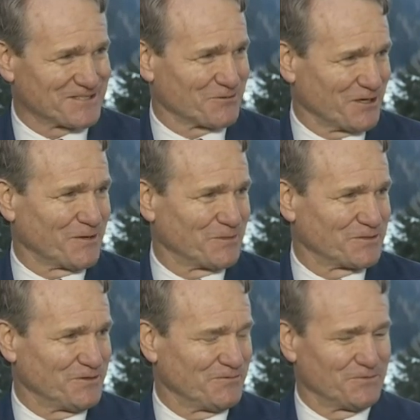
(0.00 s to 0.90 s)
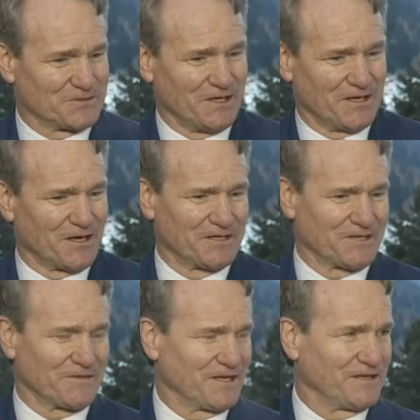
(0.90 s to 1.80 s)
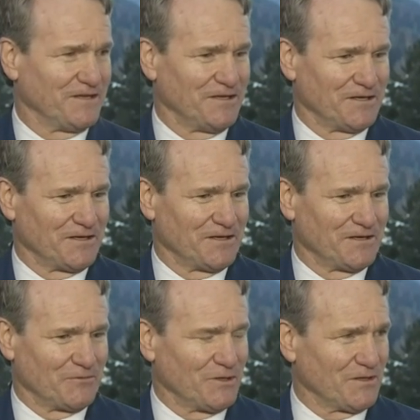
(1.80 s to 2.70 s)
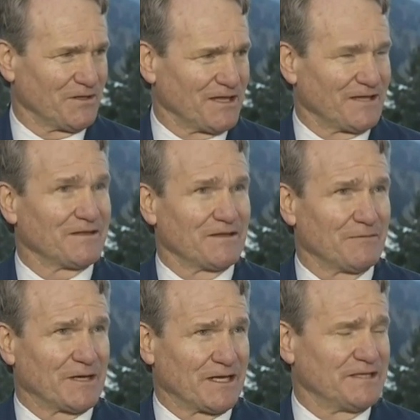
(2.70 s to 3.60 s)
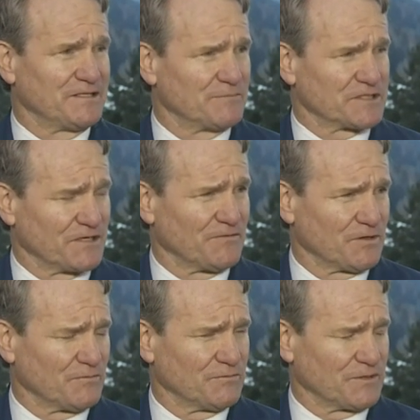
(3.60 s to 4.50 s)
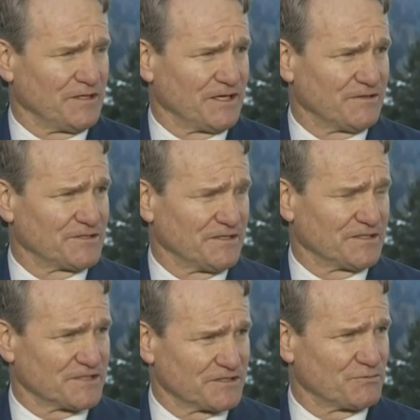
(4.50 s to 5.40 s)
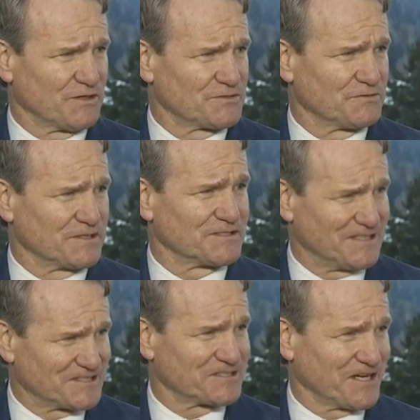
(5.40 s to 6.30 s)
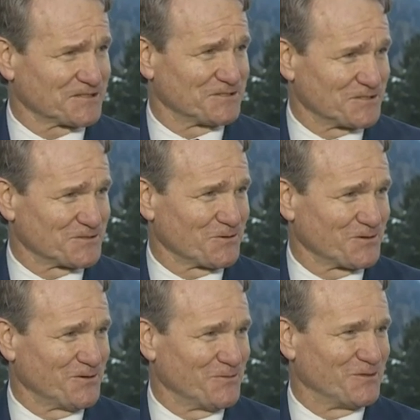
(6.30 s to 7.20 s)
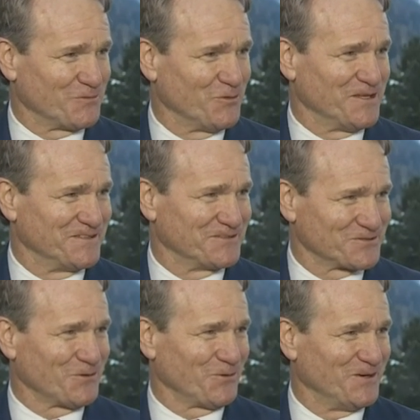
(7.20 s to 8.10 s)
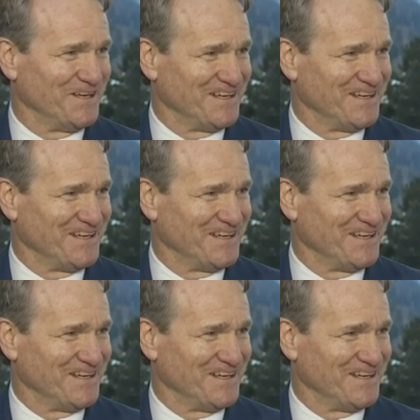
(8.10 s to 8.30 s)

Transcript: that's a great opportunity for us. On the other hand, about 18% of all the clean energy in the United States runs for us. It's Texas. It's Oklahoma. The wind, the solar.